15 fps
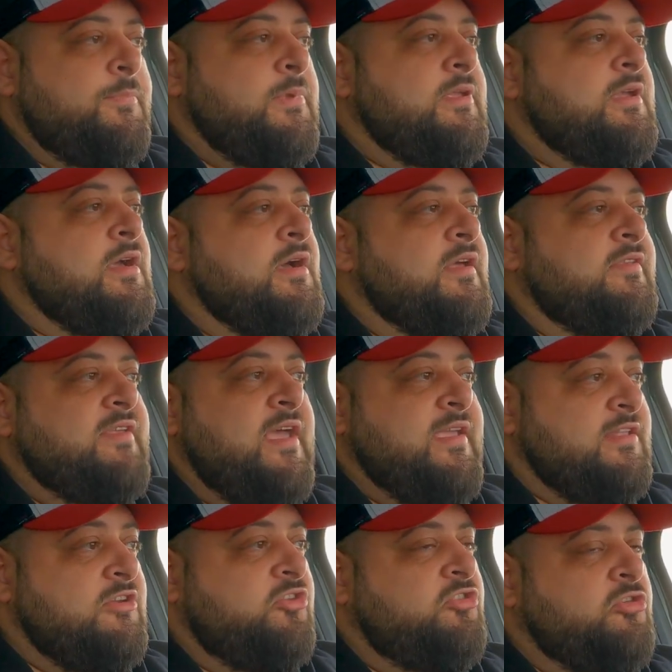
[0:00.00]
Because I
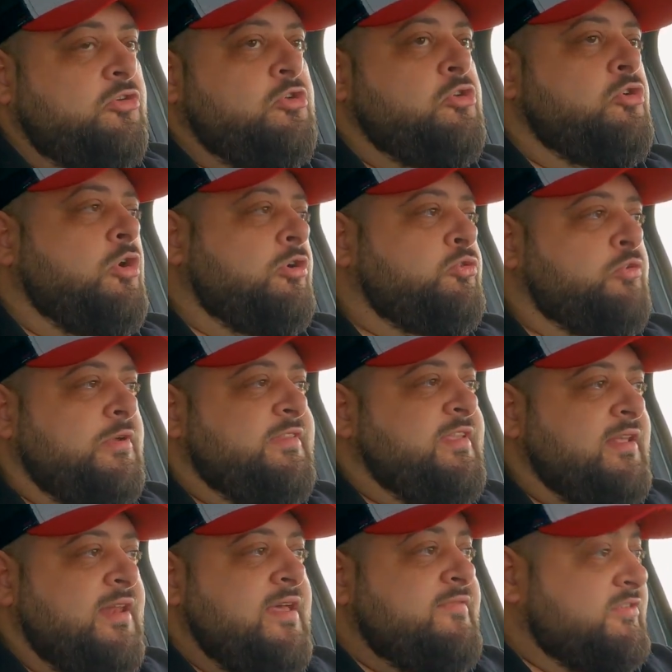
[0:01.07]
can assure you, your
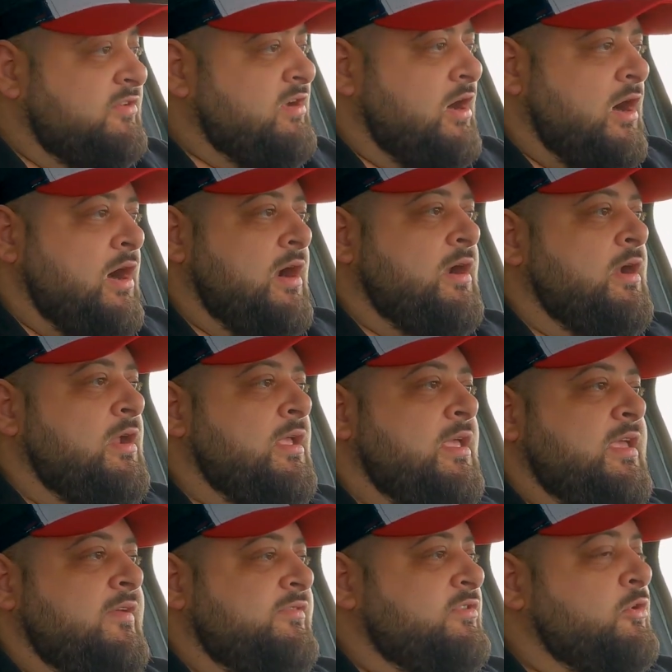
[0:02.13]
2011 car,
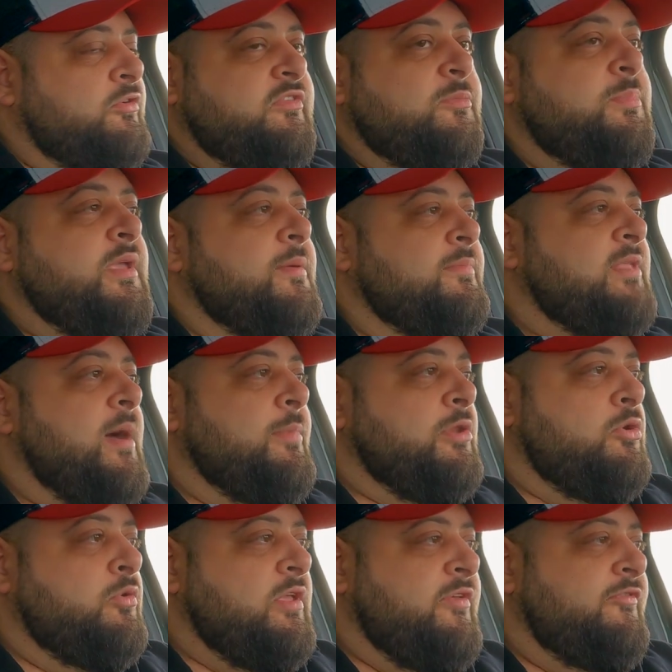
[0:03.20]
even though it's a
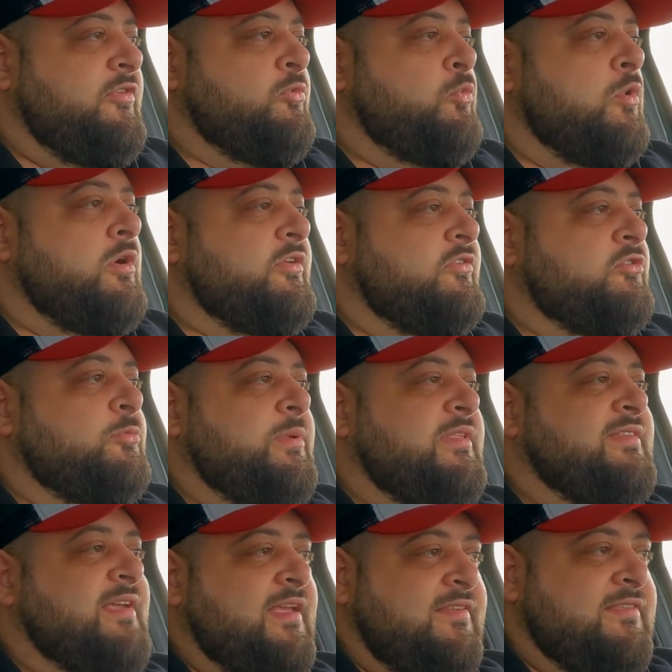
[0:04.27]
BMW, if it was to
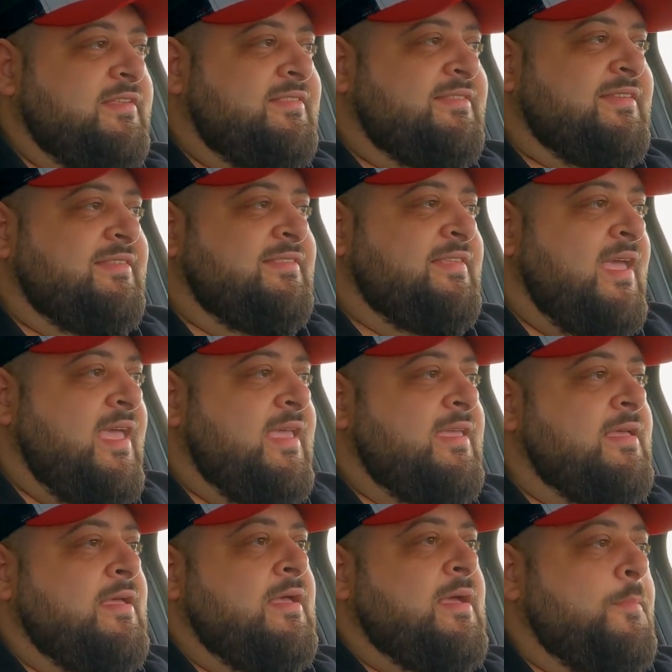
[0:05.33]
be tested
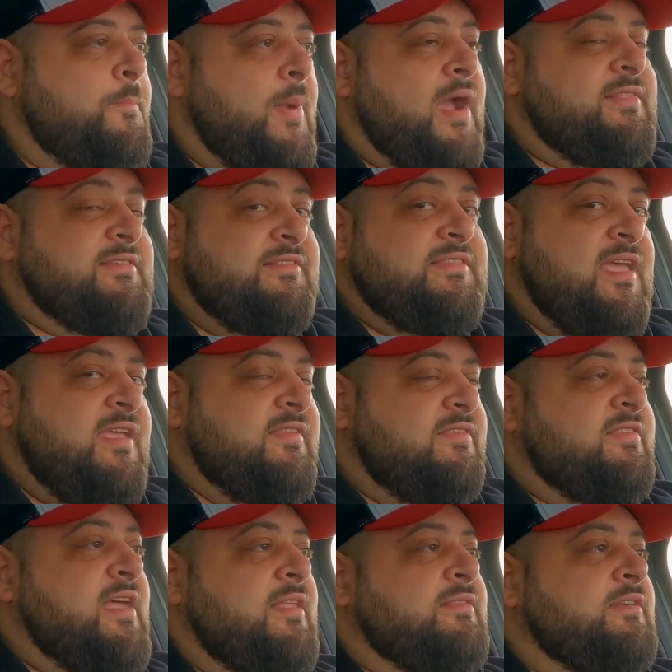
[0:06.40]
today by
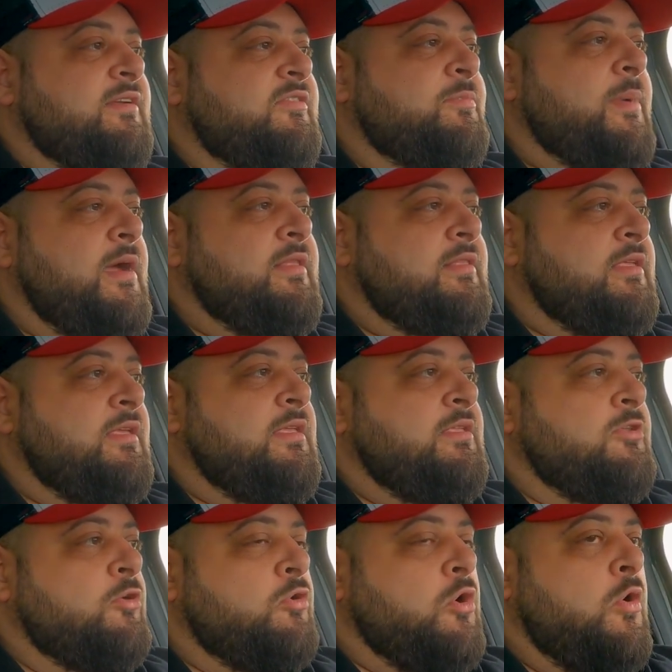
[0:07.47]
today's standards, by the
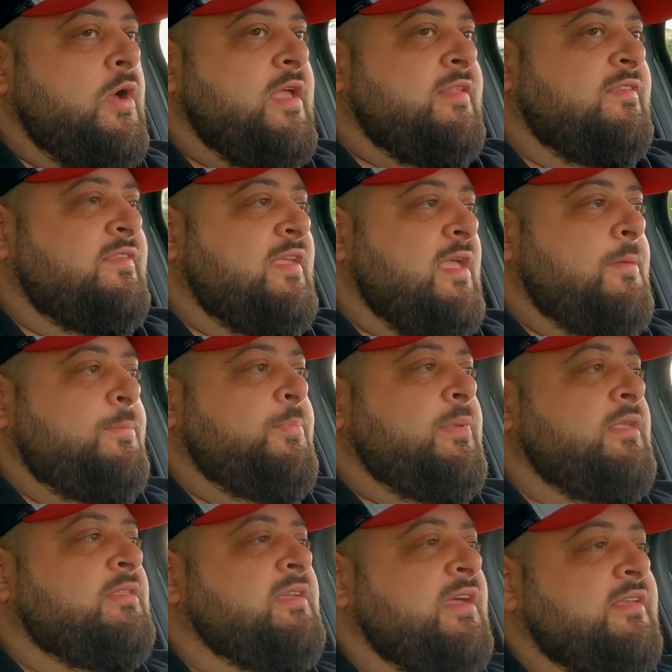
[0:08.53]
Euro
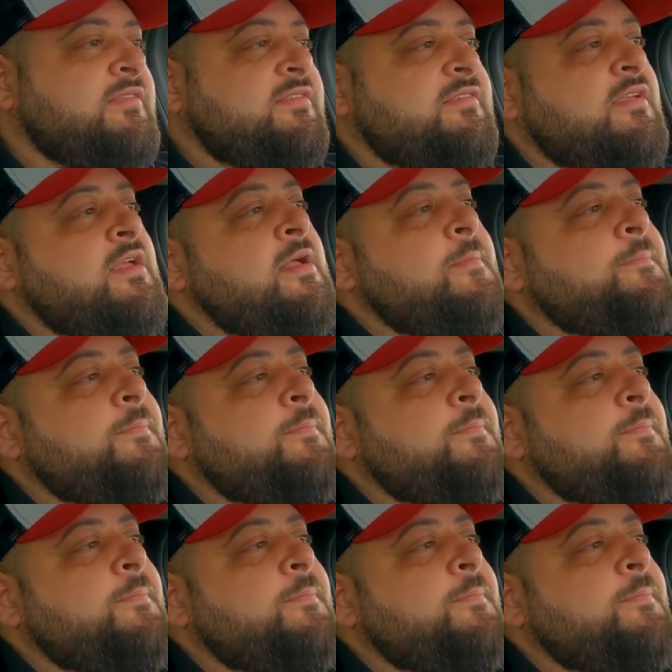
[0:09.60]
NCAP tests,